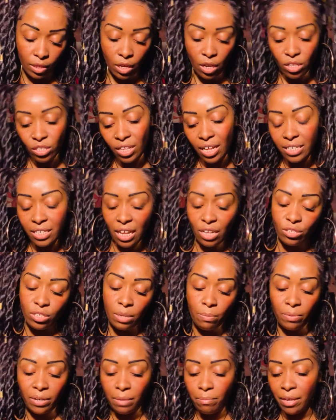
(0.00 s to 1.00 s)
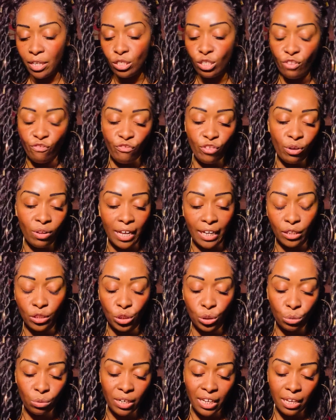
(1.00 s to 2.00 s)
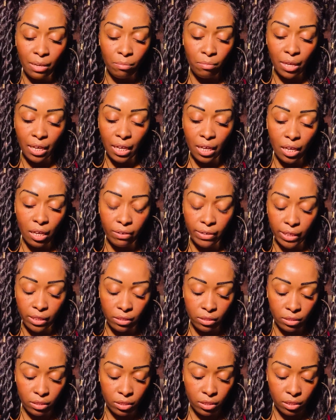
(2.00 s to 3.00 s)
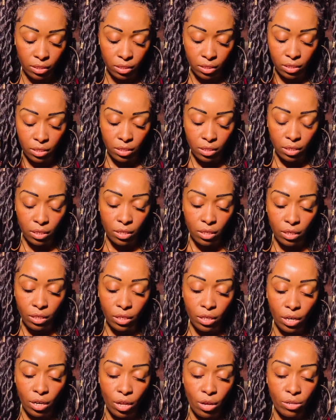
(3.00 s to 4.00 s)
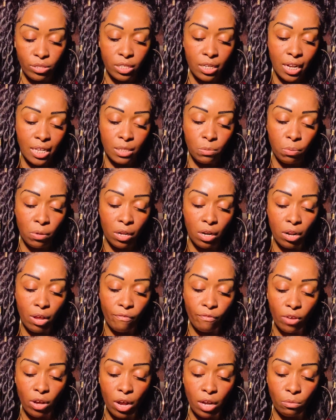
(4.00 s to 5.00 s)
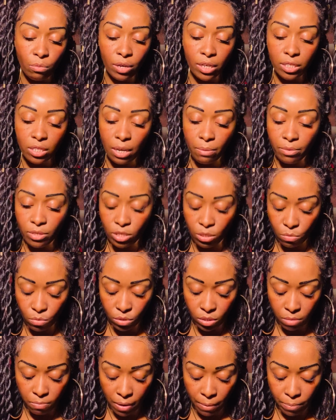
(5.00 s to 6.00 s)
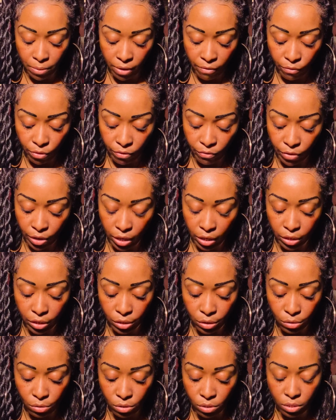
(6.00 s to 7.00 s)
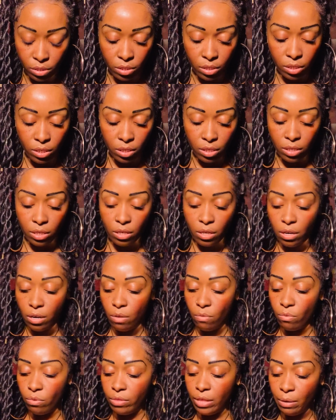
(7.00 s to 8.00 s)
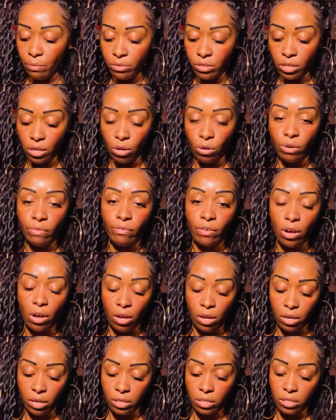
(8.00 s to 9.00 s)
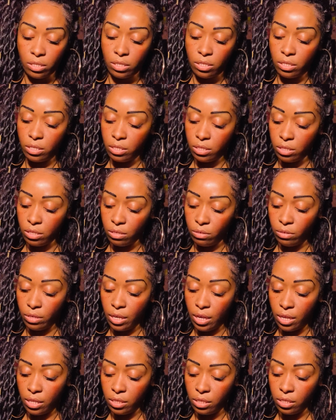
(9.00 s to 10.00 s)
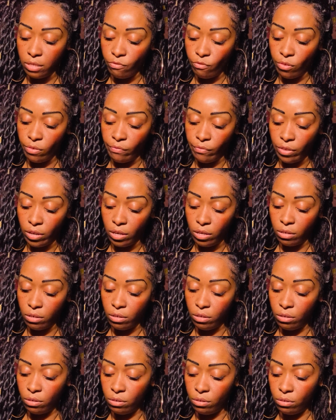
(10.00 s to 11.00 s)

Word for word: So that's how somebody makes you feel like dreamy and, you know. So let's pull a love card. What is coming towards my beautiful Virgos? Well, that was a lot of cards. Okay, this is for Virgo.